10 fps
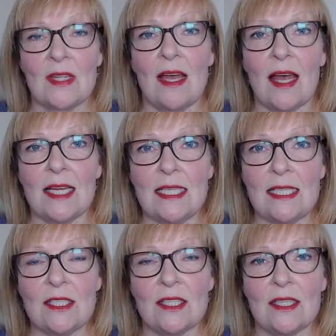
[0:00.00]
I need
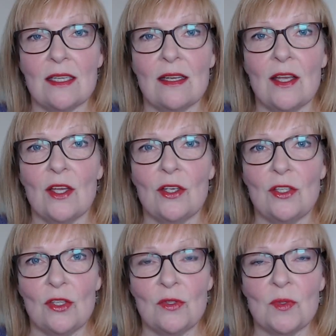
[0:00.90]
to
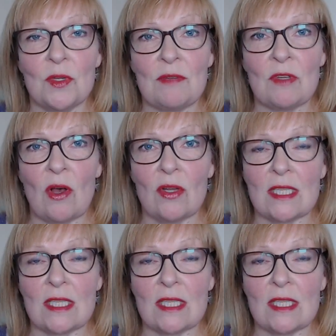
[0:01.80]
use what I've got,